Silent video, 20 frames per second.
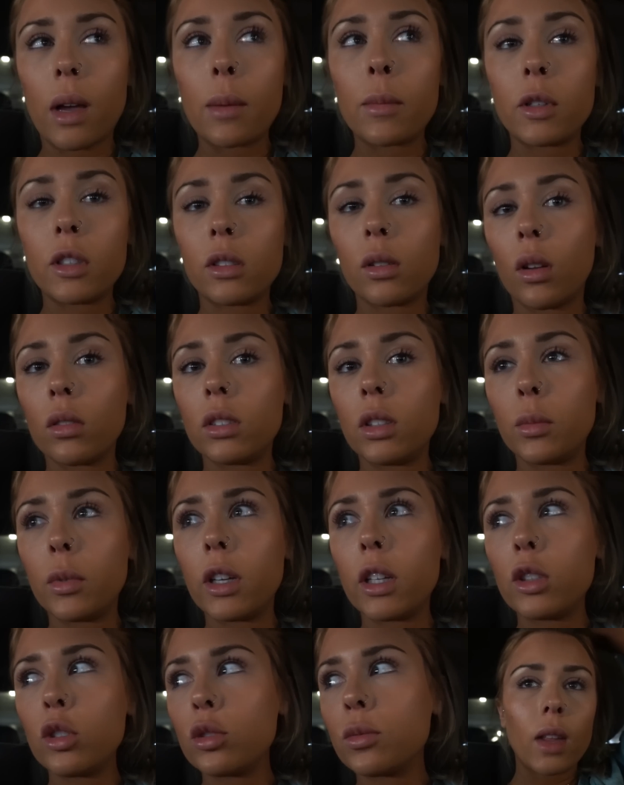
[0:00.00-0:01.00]
I'm a salty
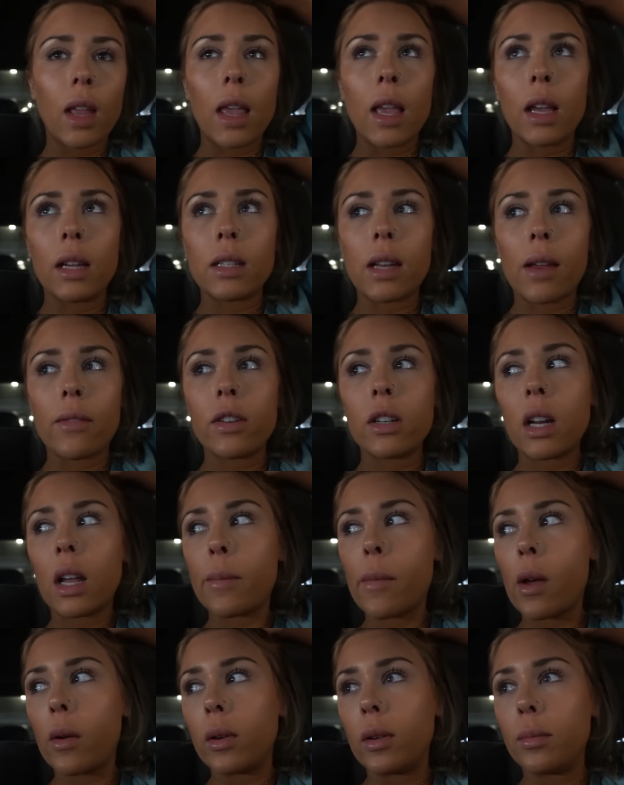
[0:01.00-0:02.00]
bitch. And every
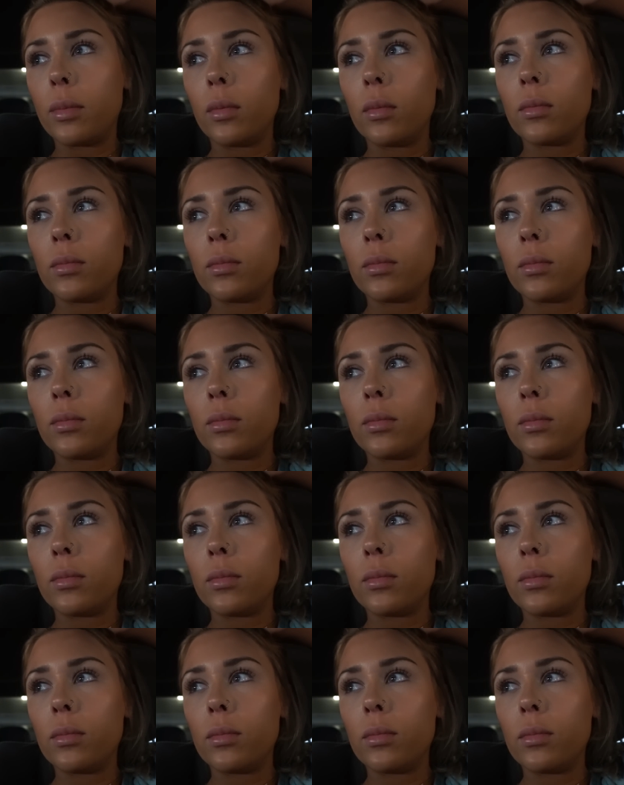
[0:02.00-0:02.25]
time I would